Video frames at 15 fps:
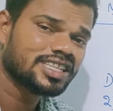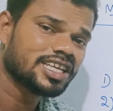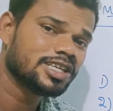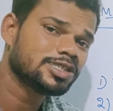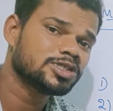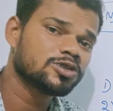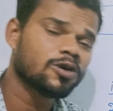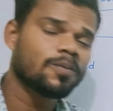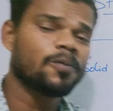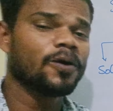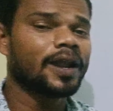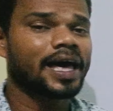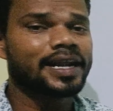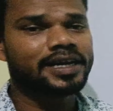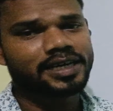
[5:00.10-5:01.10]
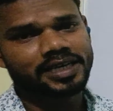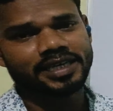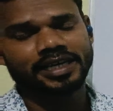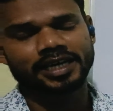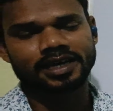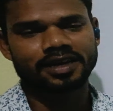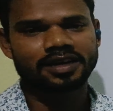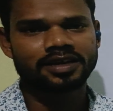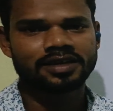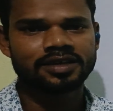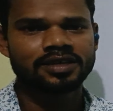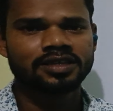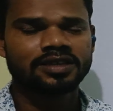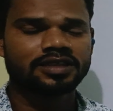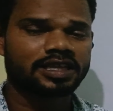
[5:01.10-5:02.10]
there is no polarity here.
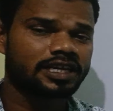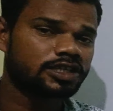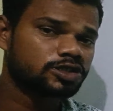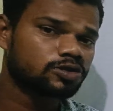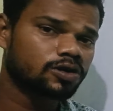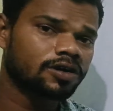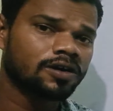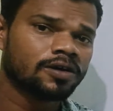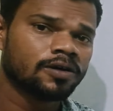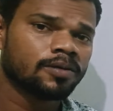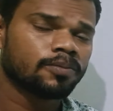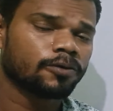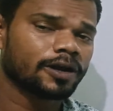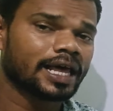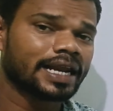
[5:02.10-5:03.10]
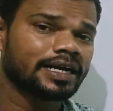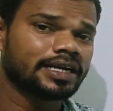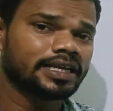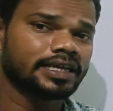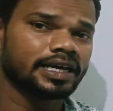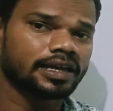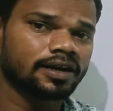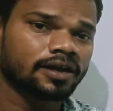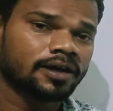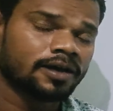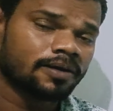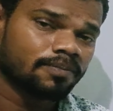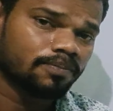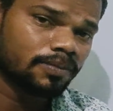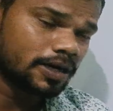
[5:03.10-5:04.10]
There is no polarity here.
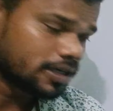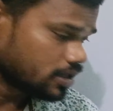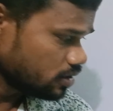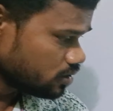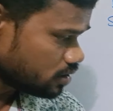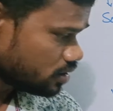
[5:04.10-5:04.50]
But